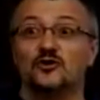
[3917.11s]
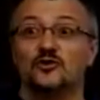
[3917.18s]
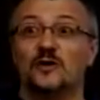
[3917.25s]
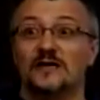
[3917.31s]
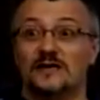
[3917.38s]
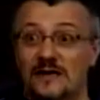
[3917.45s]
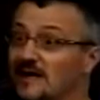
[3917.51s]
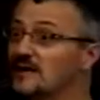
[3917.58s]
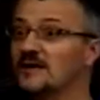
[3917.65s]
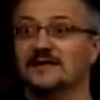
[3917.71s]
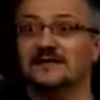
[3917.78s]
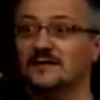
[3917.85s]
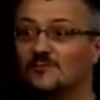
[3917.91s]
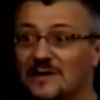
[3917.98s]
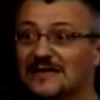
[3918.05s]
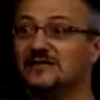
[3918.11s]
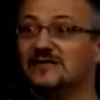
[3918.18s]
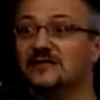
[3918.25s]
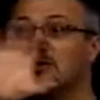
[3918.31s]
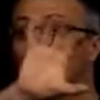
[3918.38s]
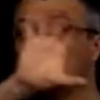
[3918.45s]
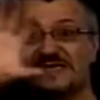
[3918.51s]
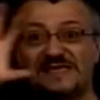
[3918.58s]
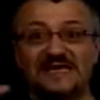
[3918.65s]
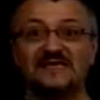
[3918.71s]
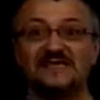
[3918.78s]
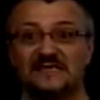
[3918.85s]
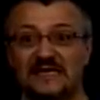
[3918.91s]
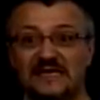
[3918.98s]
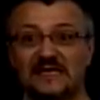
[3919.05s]
And, and it's amazing. Those
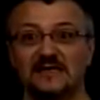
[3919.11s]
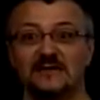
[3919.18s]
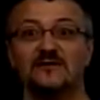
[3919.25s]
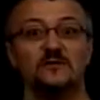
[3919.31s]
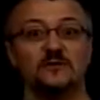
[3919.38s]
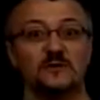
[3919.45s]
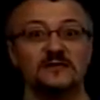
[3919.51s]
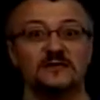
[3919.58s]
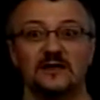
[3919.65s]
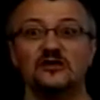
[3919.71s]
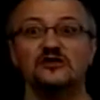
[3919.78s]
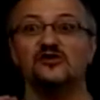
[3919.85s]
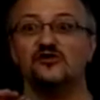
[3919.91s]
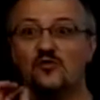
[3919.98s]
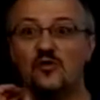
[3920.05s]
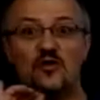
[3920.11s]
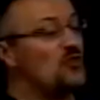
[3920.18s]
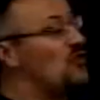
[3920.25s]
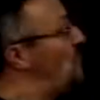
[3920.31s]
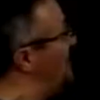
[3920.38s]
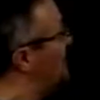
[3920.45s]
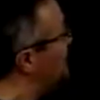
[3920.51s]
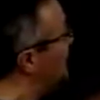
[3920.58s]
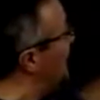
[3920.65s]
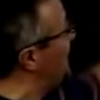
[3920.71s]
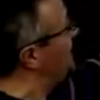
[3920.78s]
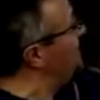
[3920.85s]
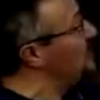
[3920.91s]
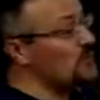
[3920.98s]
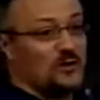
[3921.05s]
16 herbicides, you will know
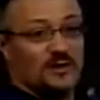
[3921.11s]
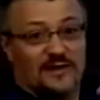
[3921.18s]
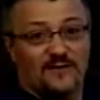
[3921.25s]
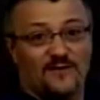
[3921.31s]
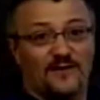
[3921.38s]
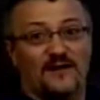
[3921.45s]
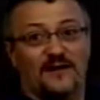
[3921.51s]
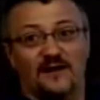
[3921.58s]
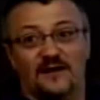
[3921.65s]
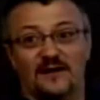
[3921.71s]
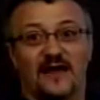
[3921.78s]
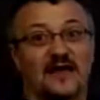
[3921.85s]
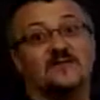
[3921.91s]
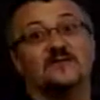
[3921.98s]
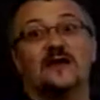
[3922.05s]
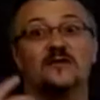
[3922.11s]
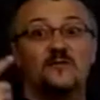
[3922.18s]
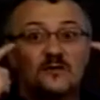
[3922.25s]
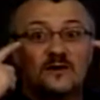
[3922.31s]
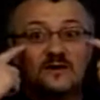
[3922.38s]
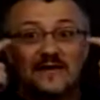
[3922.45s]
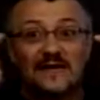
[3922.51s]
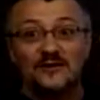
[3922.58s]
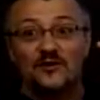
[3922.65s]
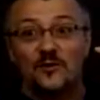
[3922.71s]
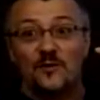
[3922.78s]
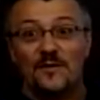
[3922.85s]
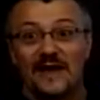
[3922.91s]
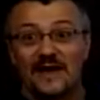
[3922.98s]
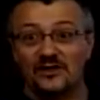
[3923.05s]
exactly where they fit in. And, and, and then you'll
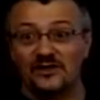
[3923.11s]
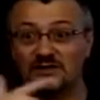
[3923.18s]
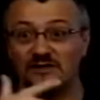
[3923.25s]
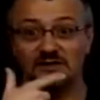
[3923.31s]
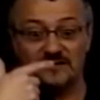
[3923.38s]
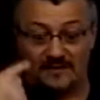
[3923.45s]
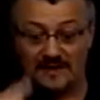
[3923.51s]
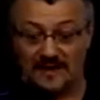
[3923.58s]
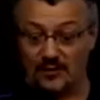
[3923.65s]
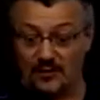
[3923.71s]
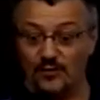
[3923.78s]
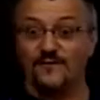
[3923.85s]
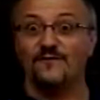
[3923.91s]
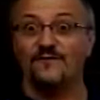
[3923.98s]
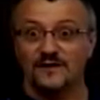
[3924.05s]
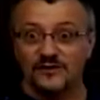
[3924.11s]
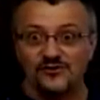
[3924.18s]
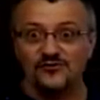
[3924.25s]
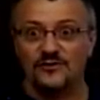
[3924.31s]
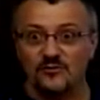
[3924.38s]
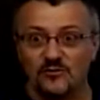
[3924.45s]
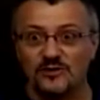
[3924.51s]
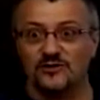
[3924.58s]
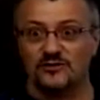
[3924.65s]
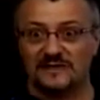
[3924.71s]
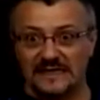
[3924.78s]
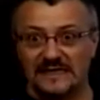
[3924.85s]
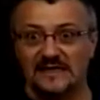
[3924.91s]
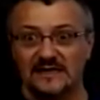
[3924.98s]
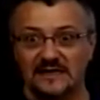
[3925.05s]
match that with visually what you're
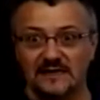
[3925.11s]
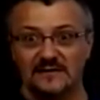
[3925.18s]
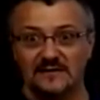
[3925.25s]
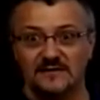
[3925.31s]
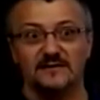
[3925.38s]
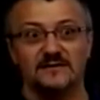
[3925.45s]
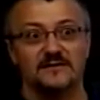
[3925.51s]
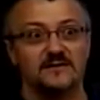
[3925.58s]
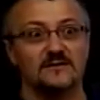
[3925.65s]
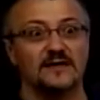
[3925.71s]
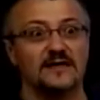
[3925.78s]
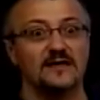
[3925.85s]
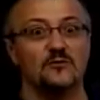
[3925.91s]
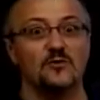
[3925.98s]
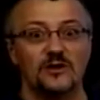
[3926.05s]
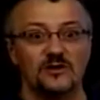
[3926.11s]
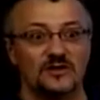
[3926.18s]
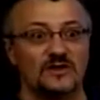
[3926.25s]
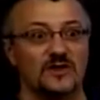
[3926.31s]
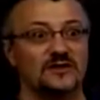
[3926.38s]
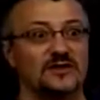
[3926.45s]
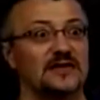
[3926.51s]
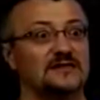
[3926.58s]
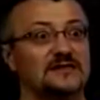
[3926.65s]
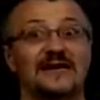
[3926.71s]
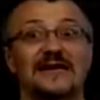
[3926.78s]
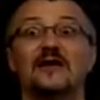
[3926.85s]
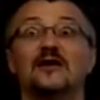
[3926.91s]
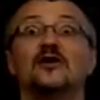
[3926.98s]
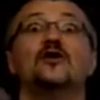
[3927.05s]
seeing. Okay? And we're going to start that
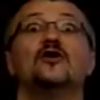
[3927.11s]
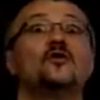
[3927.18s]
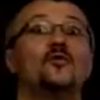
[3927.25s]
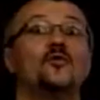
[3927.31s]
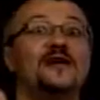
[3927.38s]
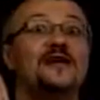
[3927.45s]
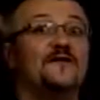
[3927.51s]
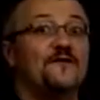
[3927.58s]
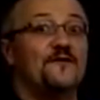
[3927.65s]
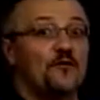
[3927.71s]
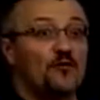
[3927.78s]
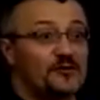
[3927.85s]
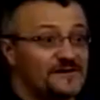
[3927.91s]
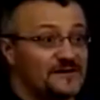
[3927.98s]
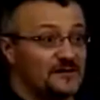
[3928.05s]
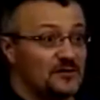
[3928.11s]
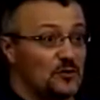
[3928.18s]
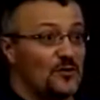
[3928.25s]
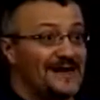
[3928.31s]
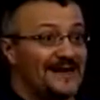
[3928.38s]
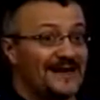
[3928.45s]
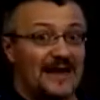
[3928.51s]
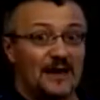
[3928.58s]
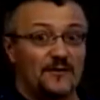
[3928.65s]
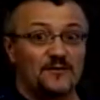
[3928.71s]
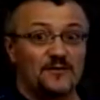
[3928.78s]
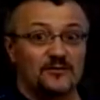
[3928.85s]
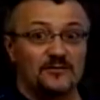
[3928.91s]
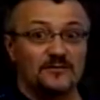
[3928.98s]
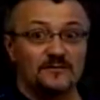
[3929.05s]
today. Reinforce it the week after.